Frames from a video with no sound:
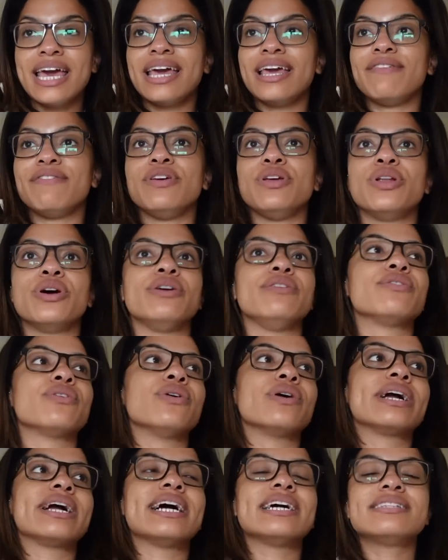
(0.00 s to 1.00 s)
If you know you've
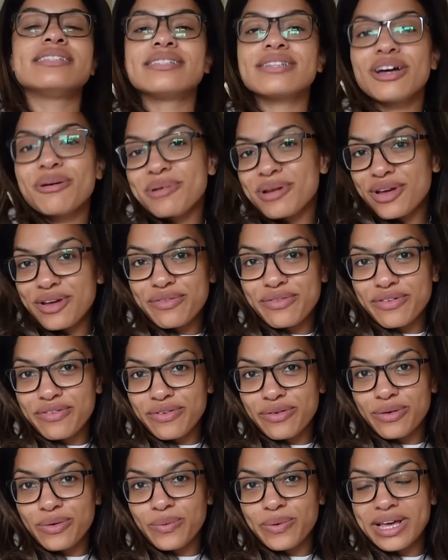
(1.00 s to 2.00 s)
got guests coming over
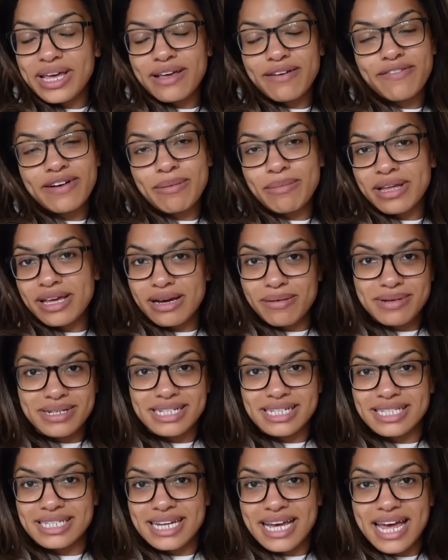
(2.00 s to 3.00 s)
for a week, family coming to
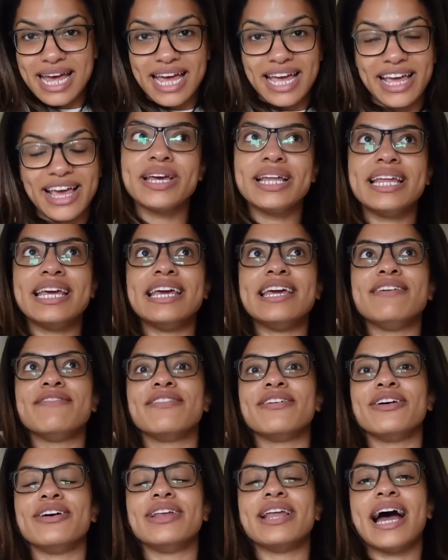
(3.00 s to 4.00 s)
stay, can
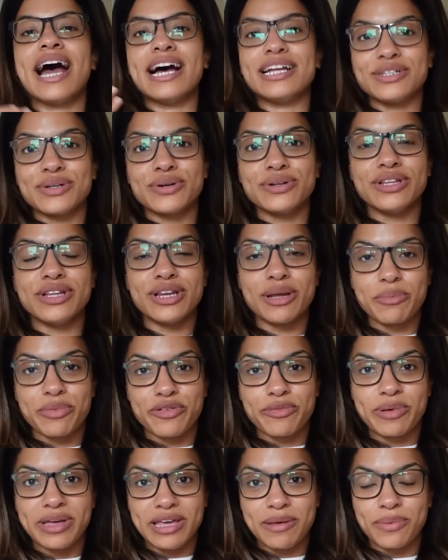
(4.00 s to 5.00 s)
even add on the number
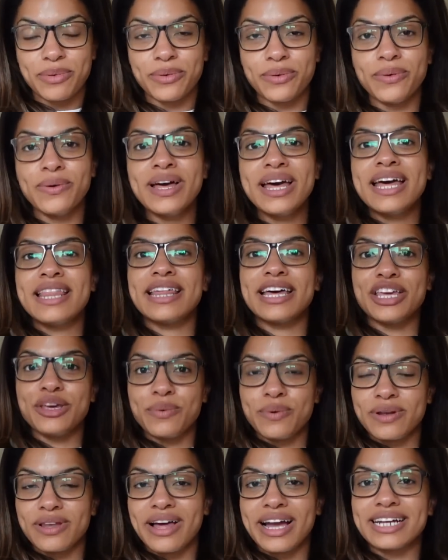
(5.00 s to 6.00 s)
of people that you
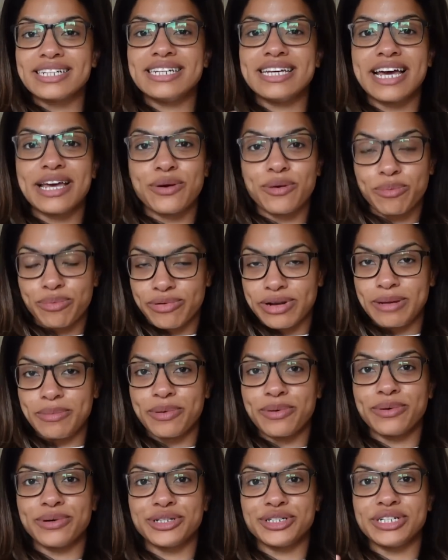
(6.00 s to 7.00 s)
would like to get your
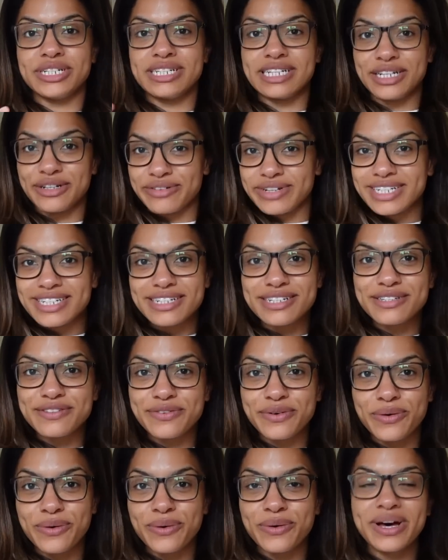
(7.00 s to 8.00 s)
pre-portioned ingredients
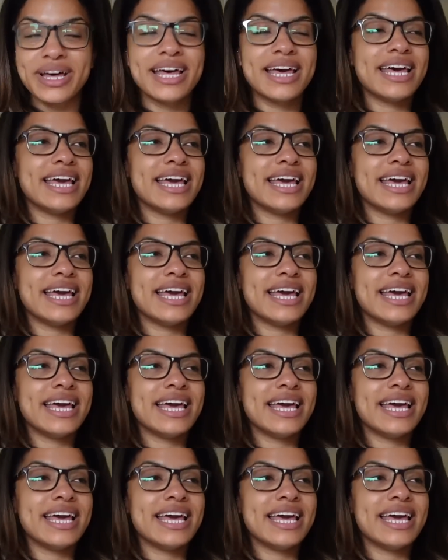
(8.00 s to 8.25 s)
for.